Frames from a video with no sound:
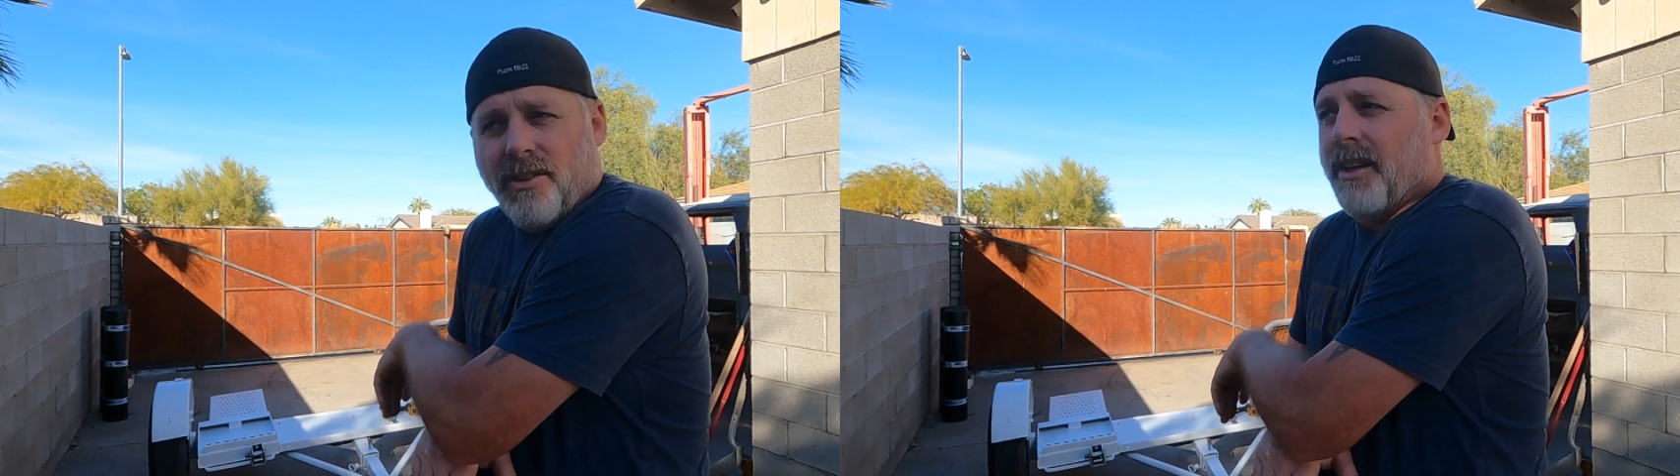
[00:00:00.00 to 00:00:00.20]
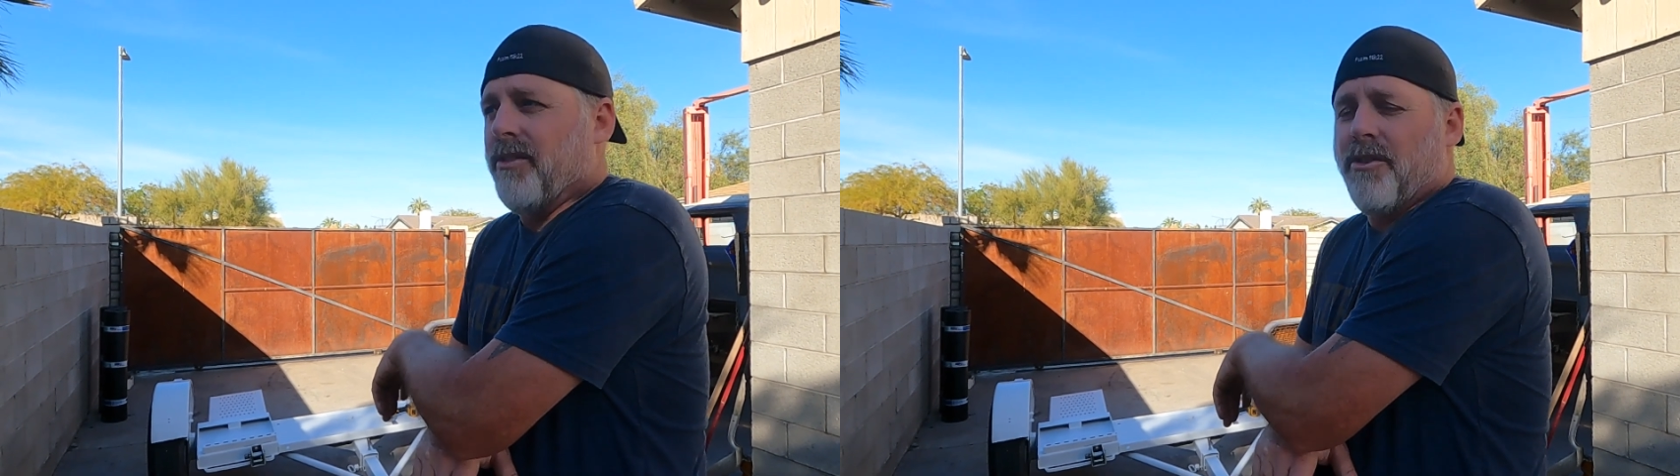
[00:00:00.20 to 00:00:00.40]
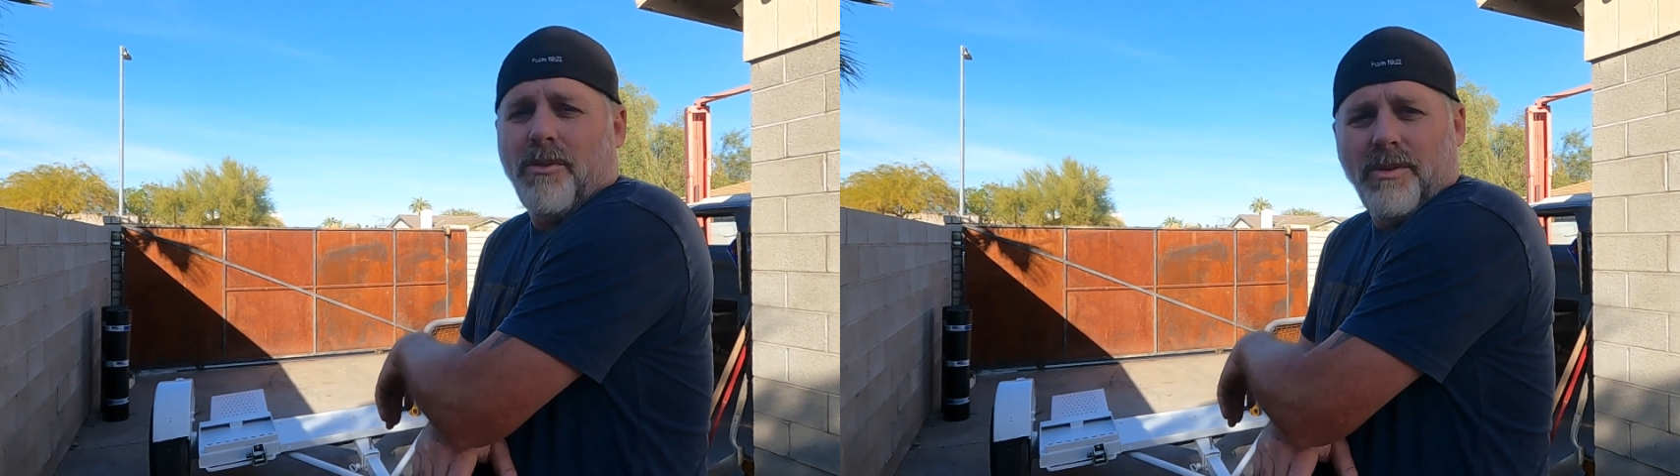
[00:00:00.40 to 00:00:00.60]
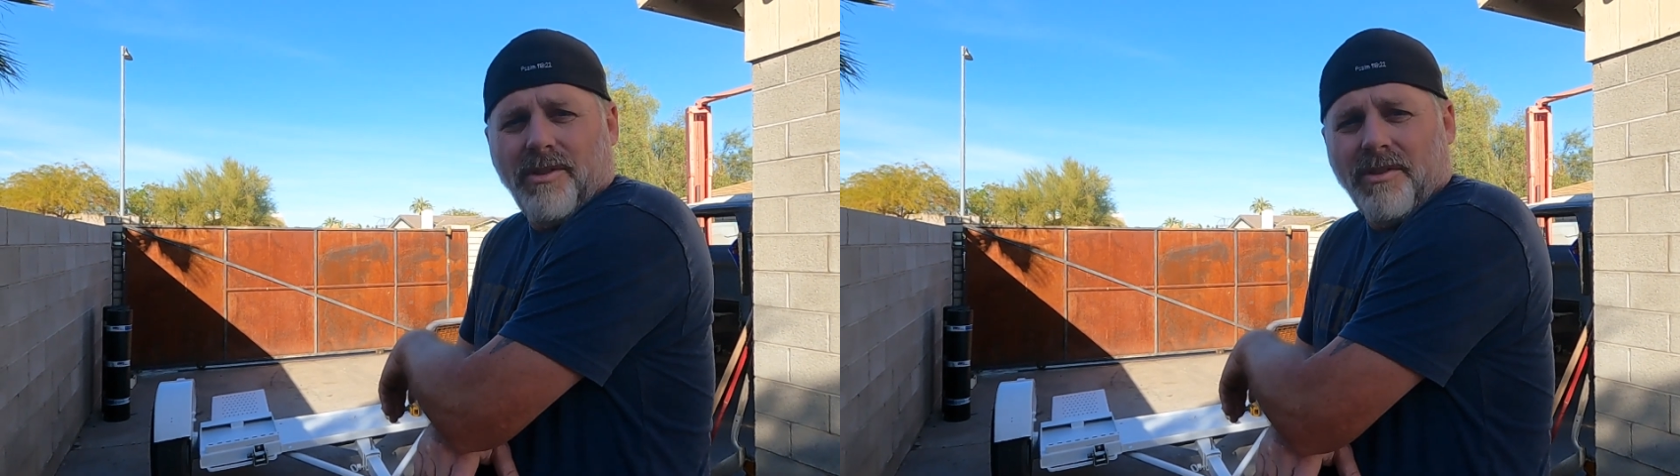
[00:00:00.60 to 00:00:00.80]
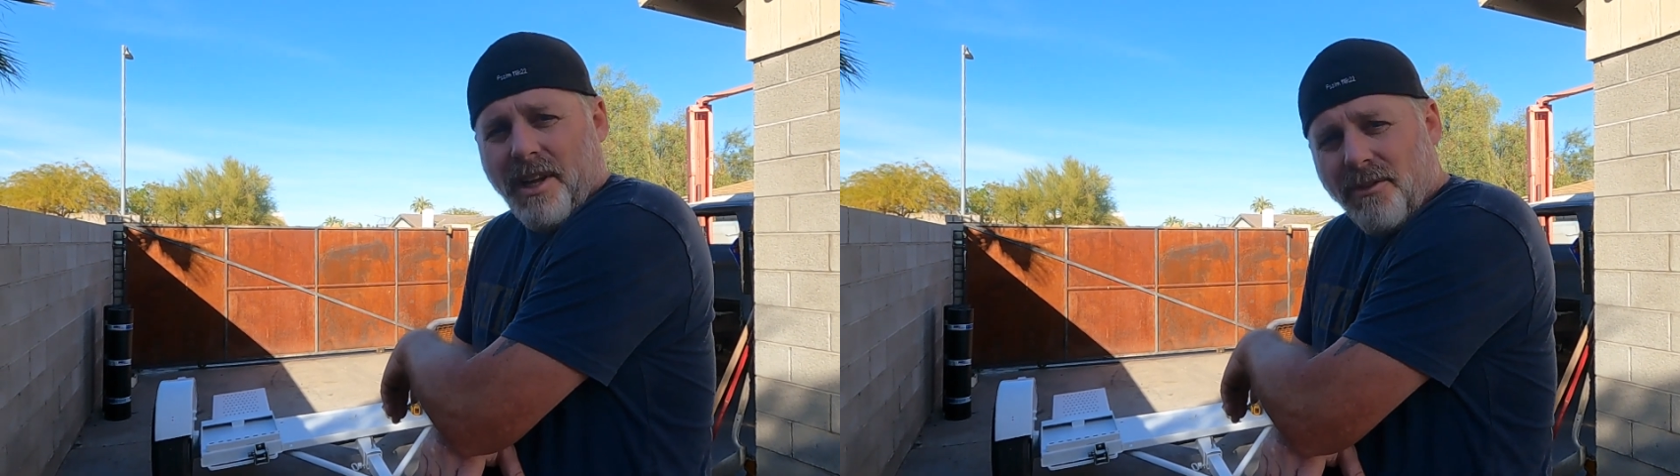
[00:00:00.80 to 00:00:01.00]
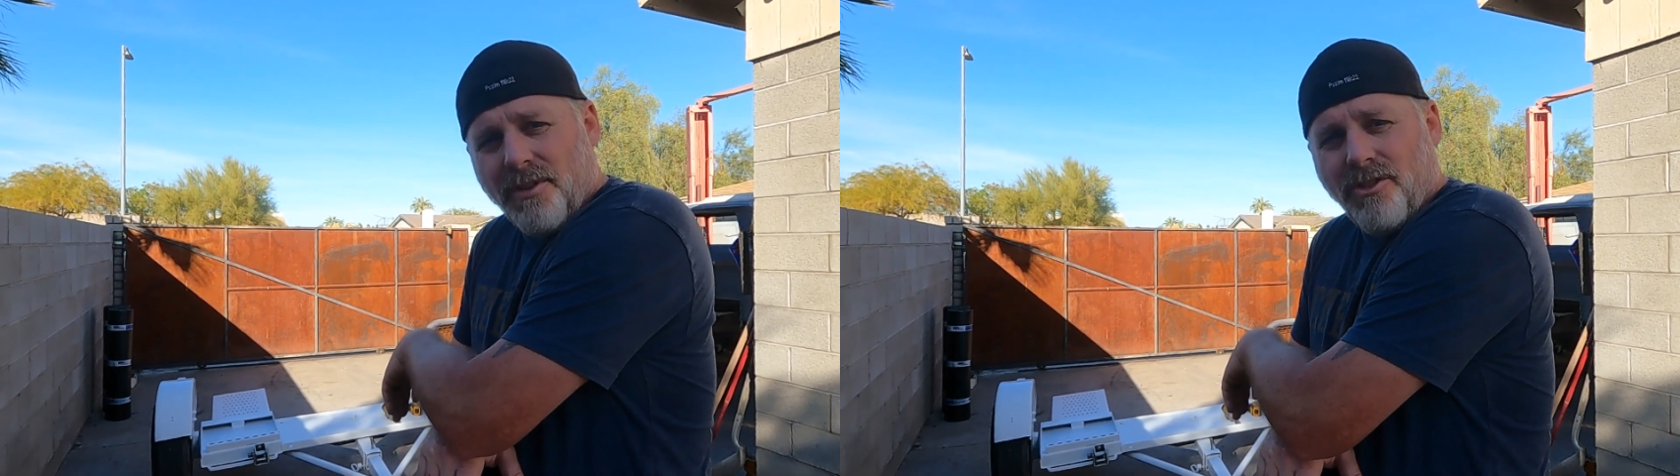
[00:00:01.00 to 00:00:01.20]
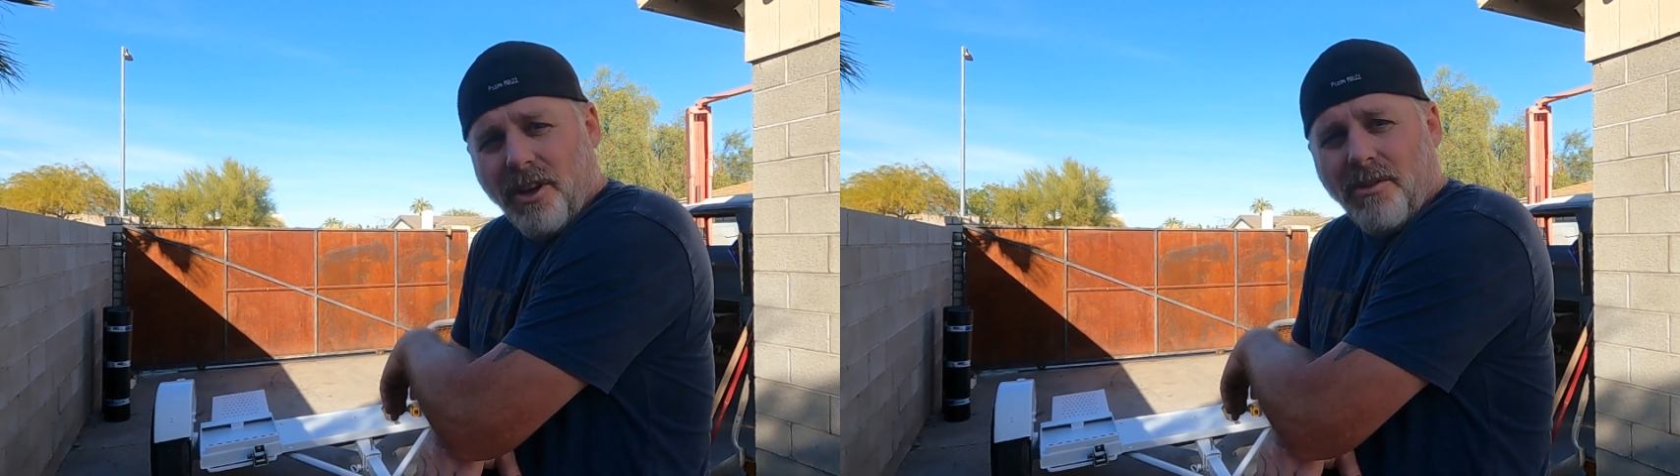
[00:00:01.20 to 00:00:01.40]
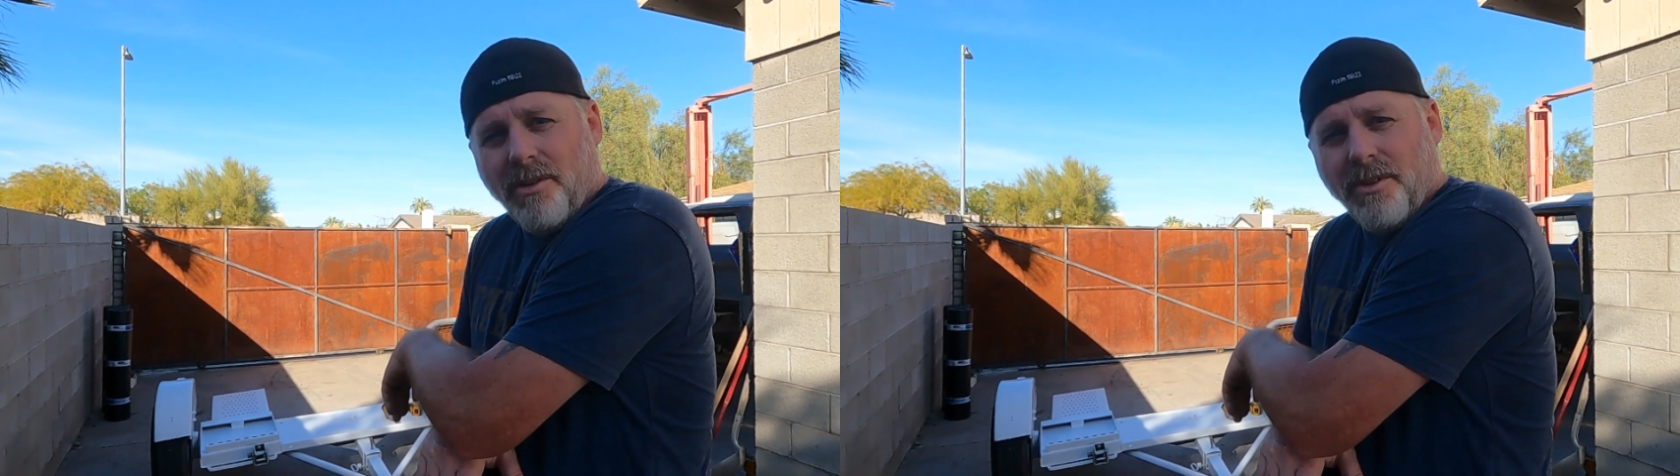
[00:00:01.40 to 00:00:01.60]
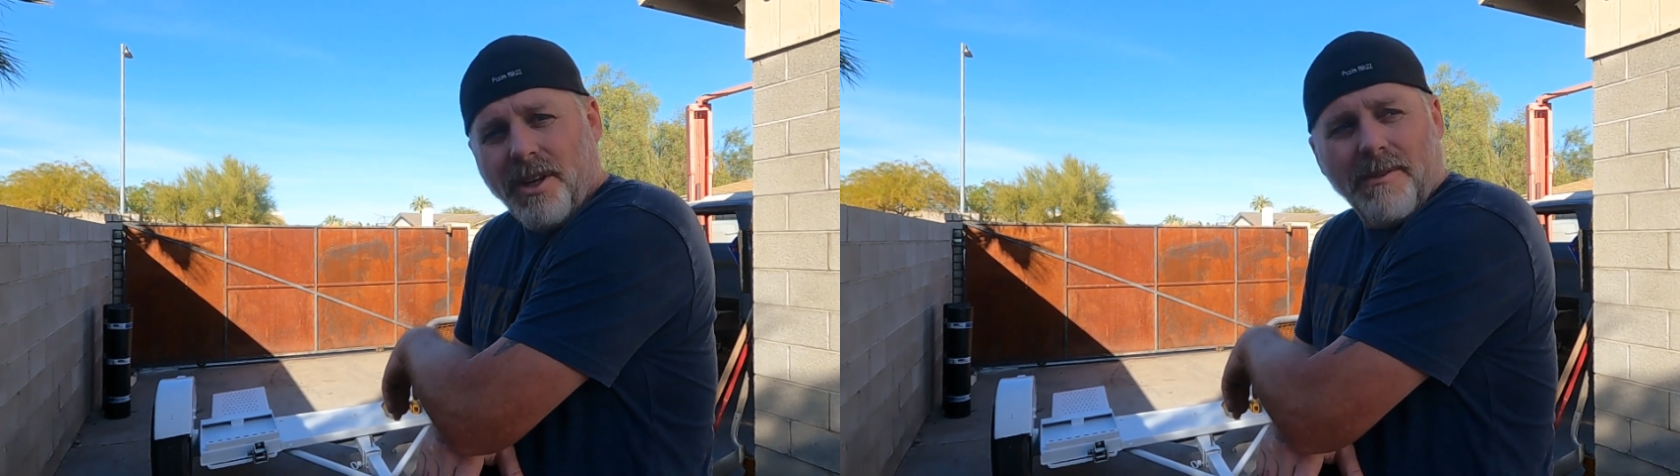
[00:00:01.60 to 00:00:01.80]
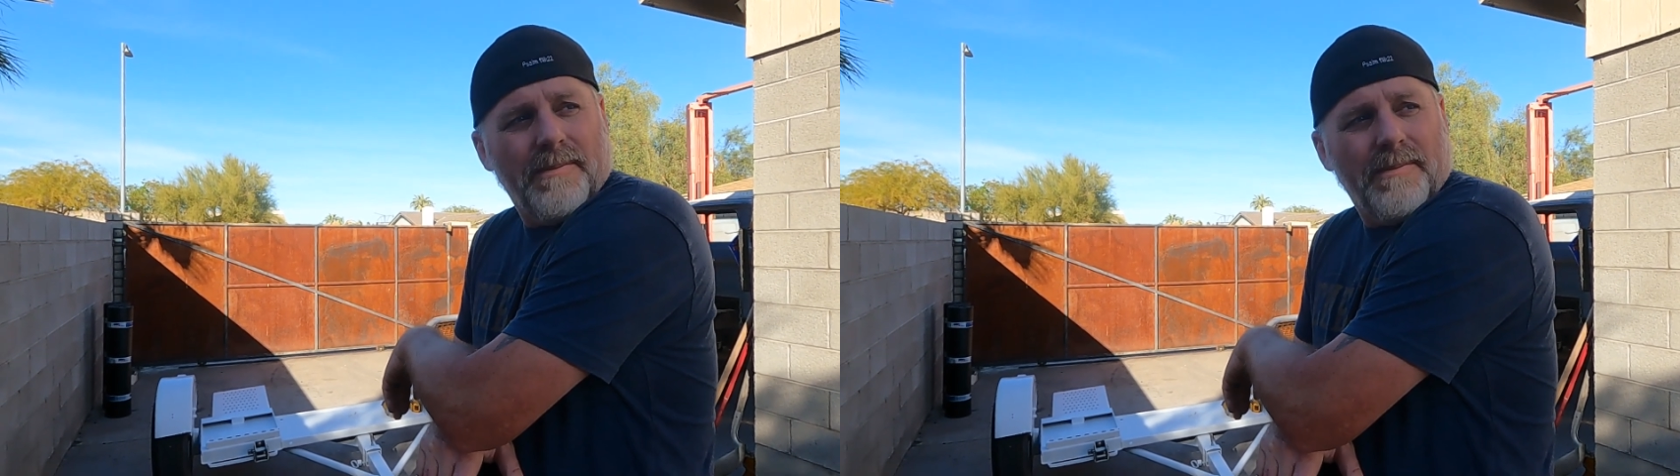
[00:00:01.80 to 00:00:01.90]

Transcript: it has to do with just life in general. Like,